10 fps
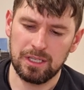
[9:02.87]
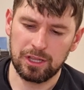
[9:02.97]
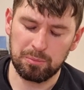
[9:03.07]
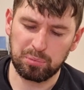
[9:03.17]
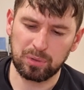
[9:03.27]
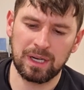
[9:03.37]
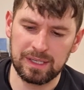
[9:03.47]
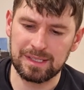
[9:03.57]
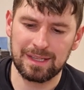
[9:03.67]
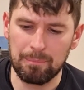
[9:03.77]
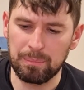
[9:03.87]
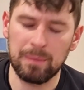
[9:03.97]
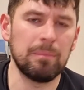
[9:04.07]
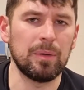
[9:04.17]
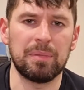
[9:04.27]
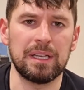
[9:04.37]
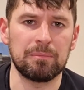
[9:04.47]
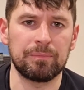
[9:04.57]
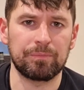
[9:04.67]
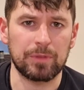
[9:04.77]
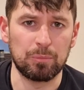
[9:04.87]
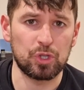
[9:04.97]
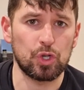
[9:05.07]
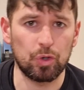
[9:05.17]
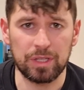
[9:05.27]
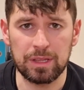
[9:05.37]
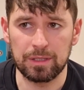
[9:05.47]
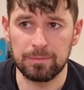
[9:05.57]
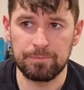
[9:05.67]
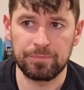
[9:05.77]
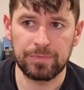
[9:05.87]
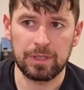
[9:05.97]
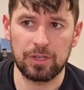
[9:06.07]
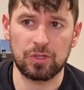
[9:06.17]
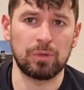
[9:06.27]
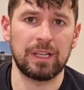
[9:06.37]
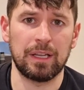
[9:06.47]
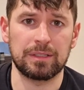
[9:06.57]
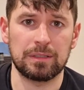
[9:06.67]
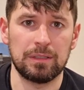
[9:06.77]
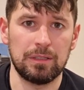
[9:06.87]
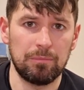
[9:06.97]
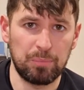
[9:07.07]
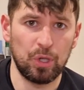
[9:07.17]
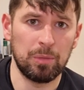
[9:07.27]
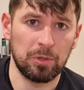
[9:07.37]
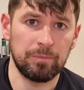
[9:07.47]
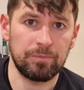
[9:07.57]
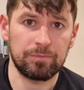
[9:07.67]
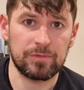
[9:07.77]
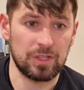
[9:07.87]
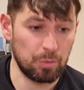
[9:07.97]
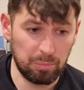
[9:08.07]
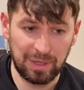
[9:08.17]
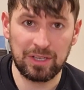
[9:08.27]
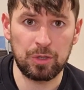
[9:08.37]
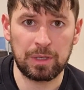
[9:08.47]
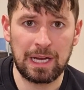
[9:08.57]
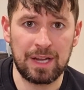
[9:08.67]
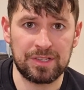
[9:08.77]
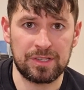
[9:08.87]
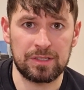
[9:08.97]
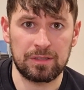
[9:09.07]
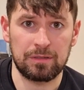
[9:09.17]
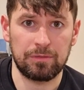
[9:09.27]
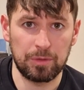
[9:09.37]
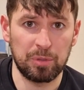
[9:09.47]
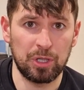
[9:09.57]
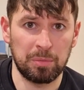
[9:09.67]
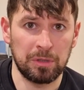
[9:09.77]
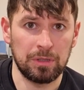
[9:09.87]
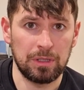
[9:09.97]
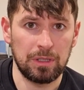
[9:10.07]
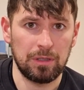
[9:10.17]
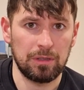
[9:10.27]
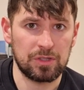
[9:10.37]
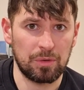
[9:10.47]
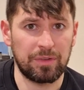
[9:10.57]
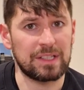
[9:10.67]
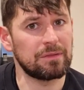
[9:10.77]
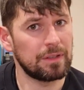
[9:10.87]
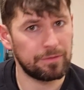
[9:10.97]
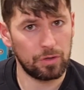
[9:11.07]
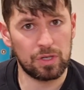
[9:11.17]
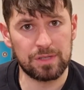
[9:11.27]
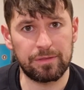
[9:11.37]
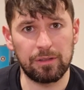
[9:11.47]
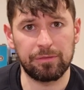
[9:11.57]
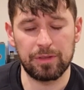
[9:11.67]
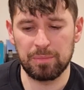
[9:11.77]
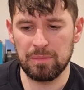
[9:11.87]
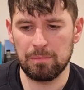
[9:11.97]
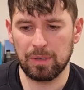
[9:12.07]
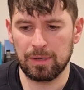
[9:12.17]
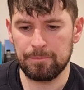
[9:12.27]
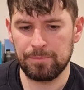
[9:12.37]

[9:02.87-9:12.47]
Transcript: that prior to that Bimber being matured in them, has only had bourbon, so they were brand new casks for the bourbon, so effectively first fill for the Bimber.